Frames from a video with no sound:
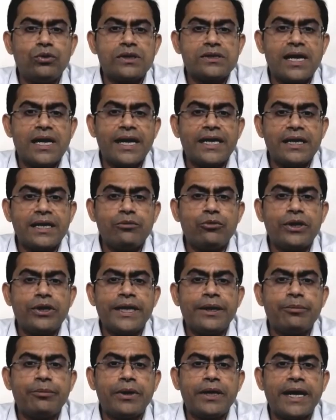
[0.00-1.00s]
do a slightly
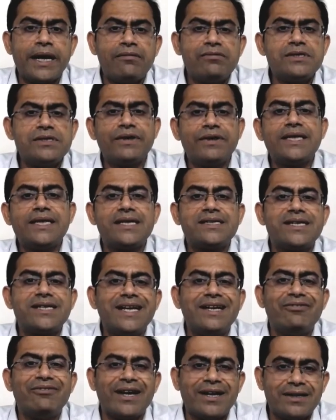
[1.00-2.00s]
more deeper dive is when there is
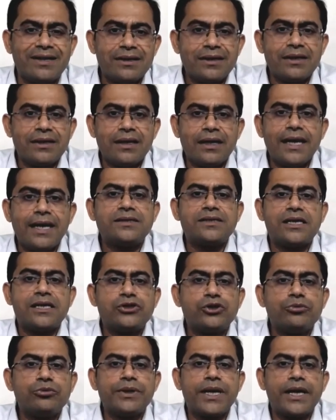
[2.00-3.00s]
an event. Let's
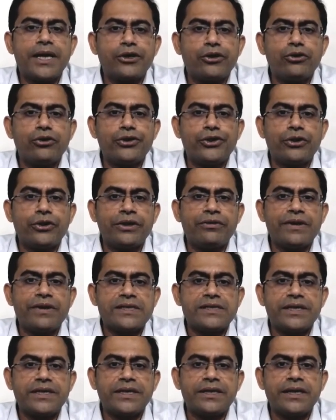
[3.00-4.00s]
assume that you're
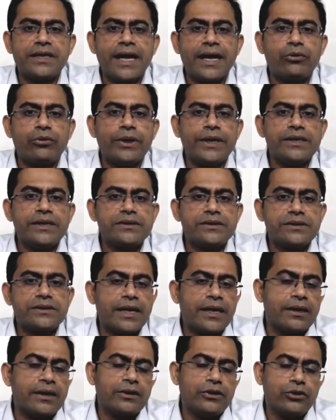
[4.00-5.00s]
investing in
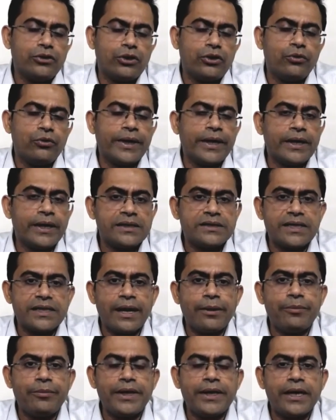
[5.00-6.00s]
equities and you're doing an
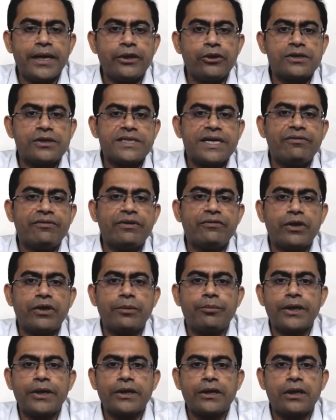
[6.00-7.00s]
SIP and you're saving
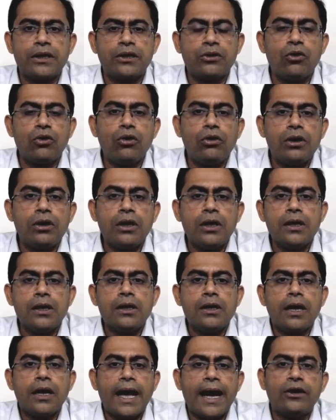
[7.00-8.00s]
for a particular goal,
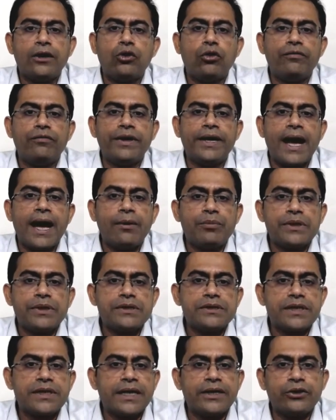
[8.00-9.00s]
and COVID
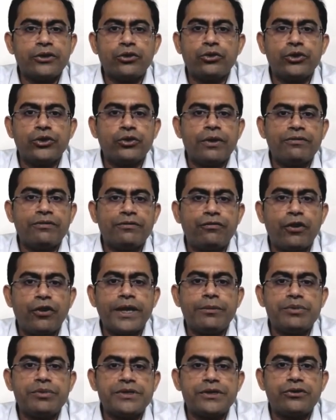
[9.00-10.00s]
happens and you have a
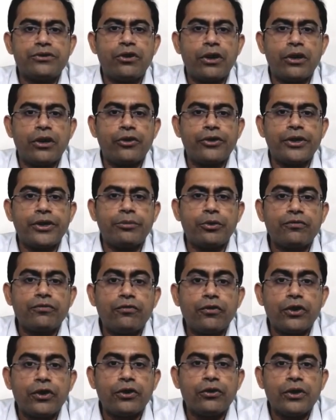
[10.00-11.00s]
40% drawdown on your
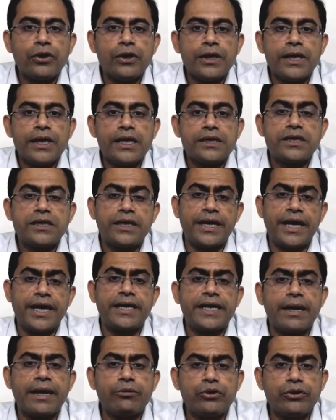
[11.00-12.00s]
portfolio. It's a
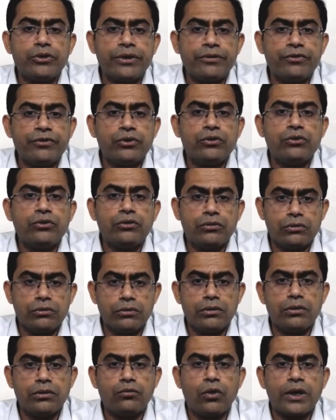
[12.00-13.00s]
great time to review
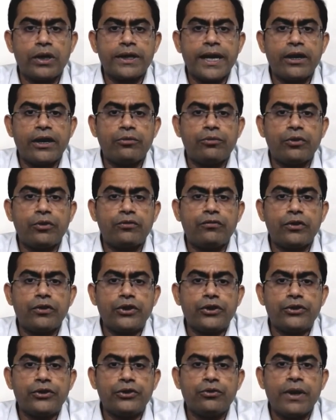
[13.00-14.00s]
what kind of
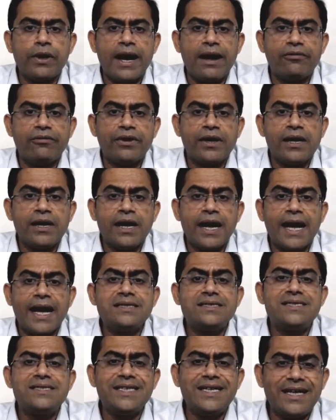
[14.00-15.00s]
portfolio you have
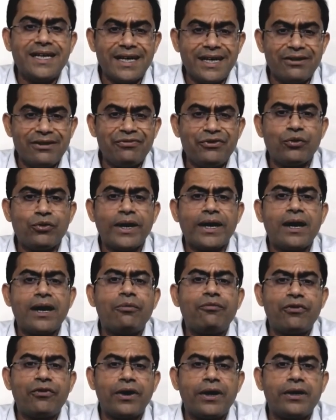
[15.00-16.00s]
and see if you can
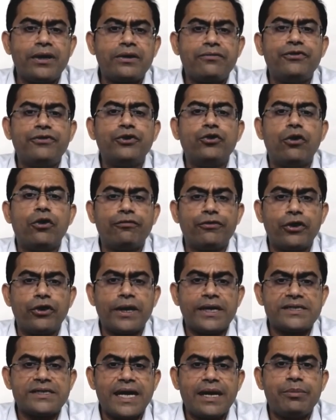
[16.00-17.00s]
upfront few of
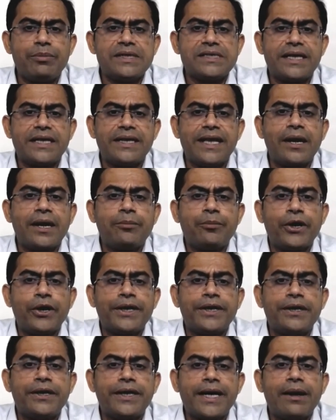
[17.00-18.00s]
your SIPs at that
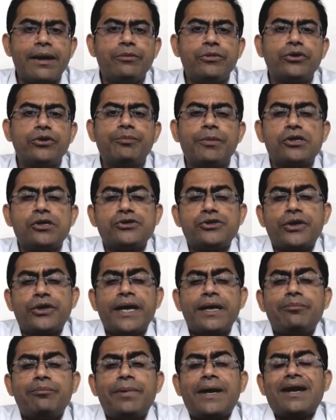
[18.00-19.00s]
point in time, because you're
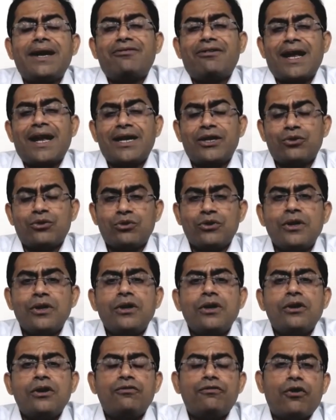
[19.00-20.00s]
getting better value
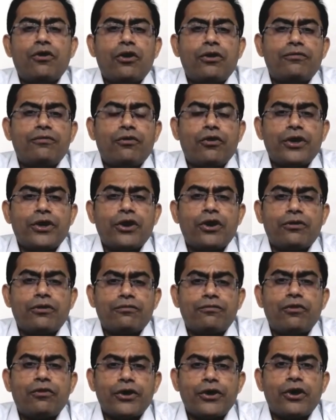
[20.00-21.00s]
for
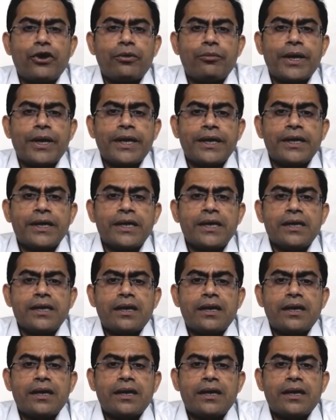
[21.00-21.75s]
your money.